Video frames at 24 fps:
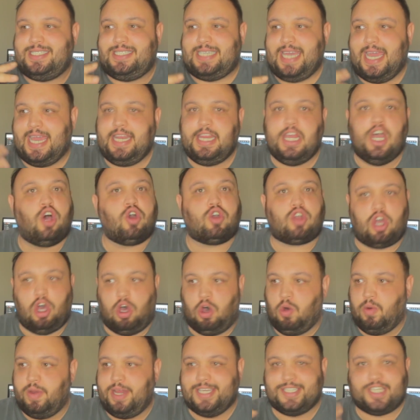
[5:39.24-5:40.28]
Danielle
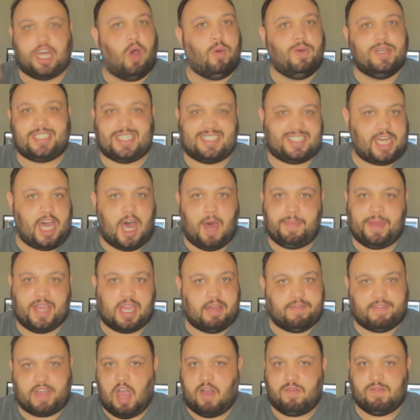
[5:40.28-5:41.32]
Cohn is always a
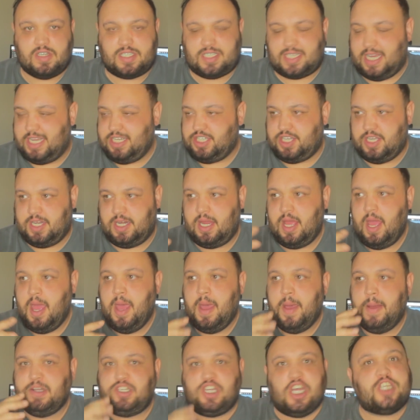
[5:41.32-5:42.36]
topic of conversation
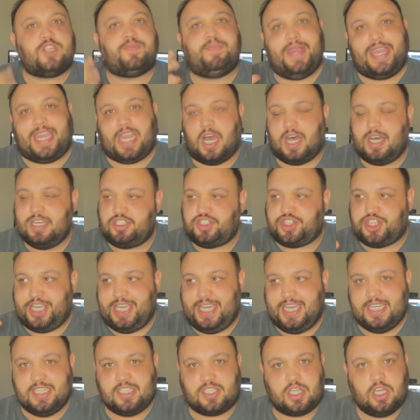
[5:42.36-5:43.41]
just because she
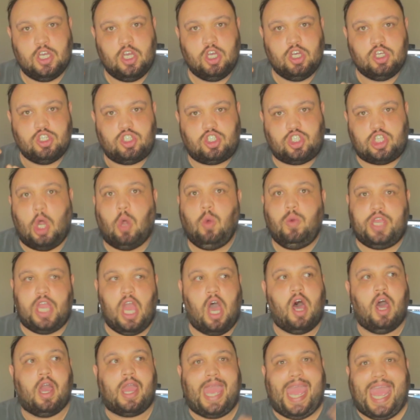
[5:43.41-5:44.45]
is so
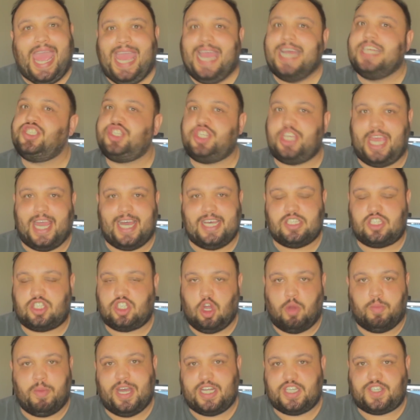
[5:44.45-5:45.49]
young and she has
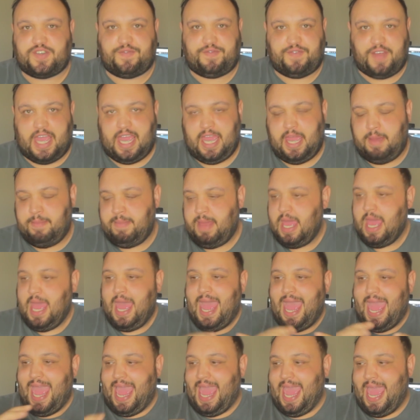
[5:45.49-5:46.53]
so much fame
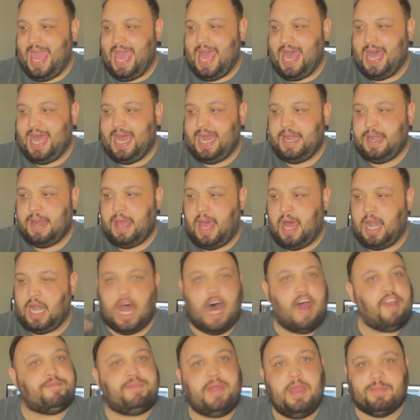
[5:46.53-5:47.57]
and a
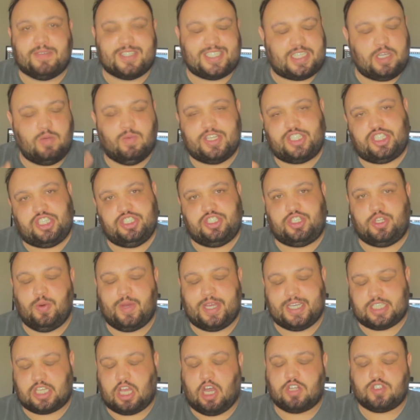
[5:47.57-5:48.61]
lot of people see what she's
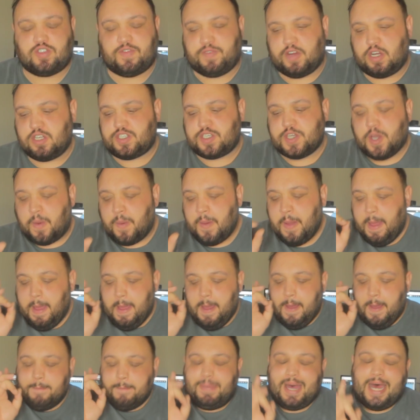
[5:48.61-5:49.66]
doing as controversial.
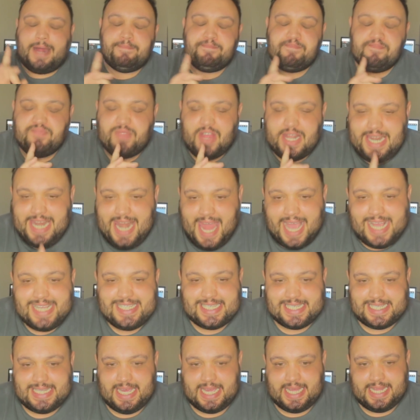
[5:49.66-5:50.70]
But the
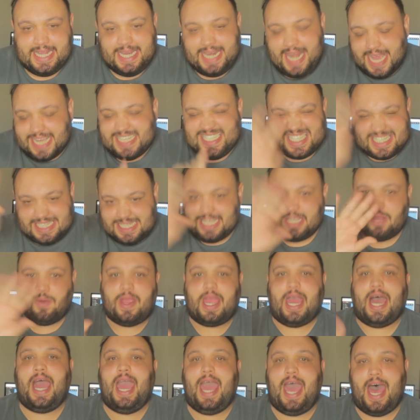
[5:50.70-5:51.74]
next thing, the next
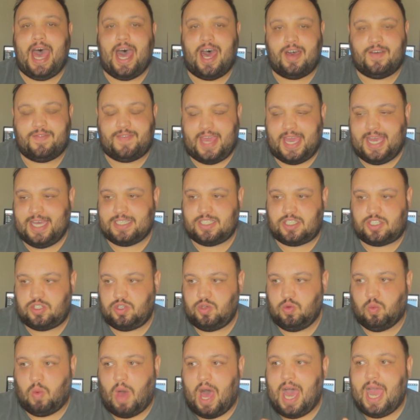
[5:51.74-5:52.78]
theory I have as
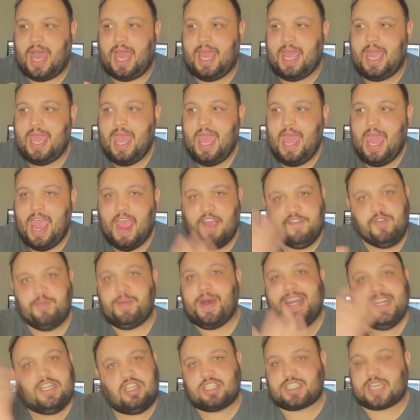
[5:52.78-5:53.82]
to why
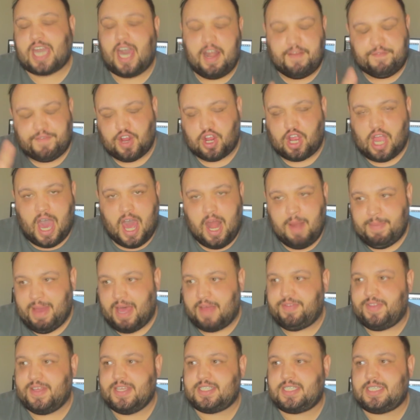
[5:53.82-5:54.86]
everybody just kind of forgot
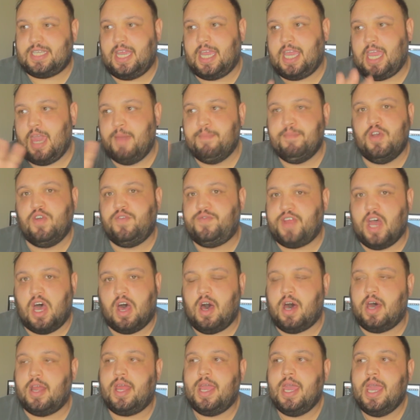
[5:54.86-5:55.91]
about this thing and moved
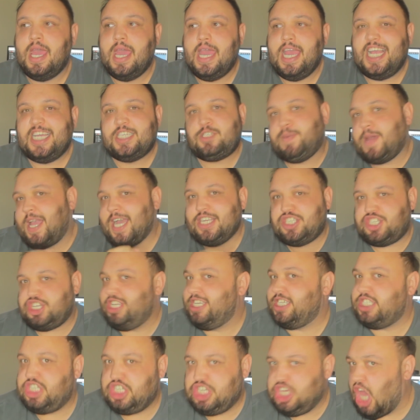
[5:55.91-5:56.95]
on is because
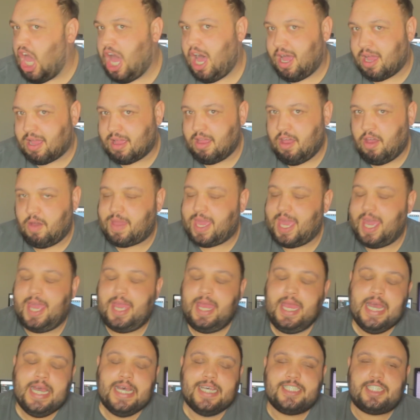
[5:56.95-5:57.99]
she's young,
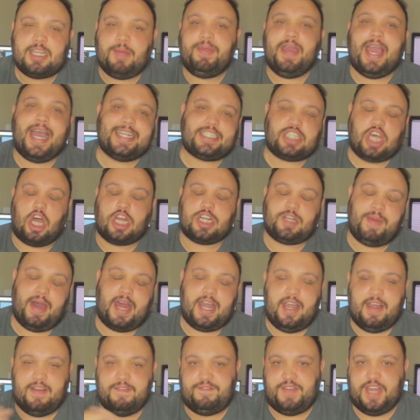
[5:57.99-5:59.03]
okay? Something I talked
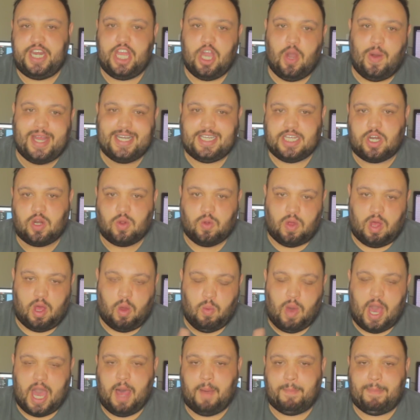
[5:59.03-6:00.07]
about in a video I did a,
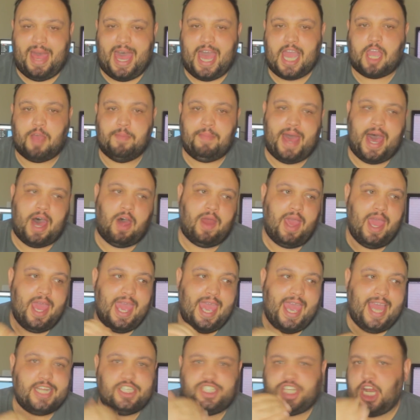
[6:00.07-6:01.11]
a while back about
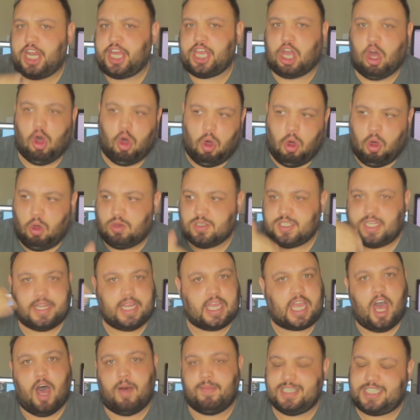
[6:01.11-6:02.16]
Angelika Oles and
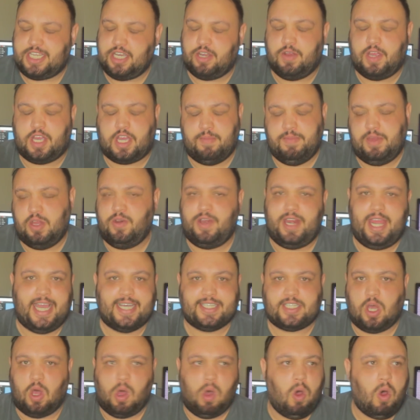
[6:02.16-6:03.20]
the commentary community
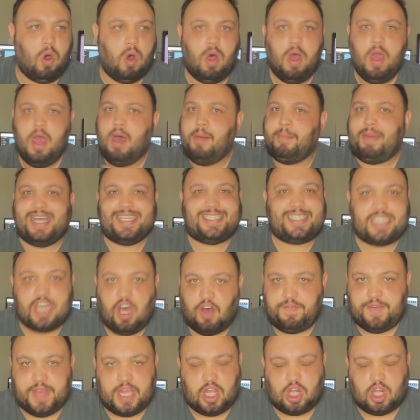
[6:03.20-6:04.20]
as a whole, myself